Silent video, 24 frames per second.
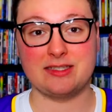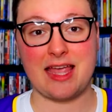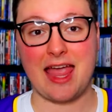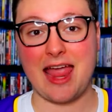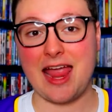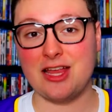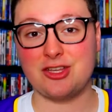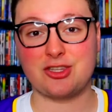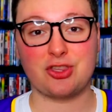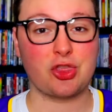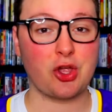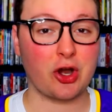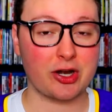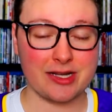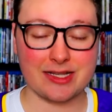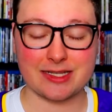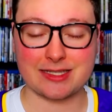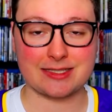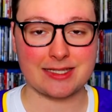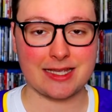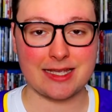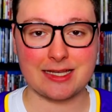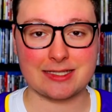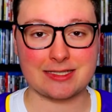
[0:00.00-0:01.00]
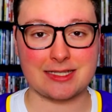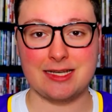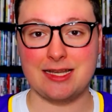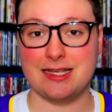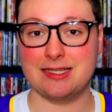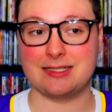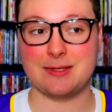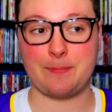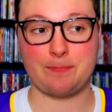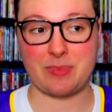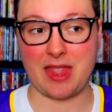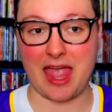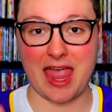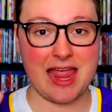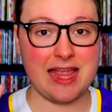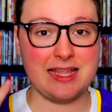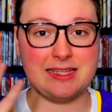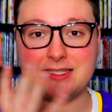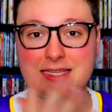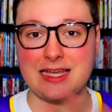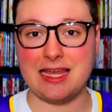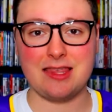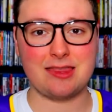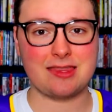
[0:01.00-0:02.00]
age 36 and his
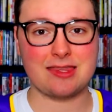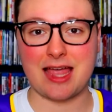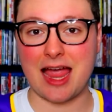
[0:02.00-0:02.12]
18th,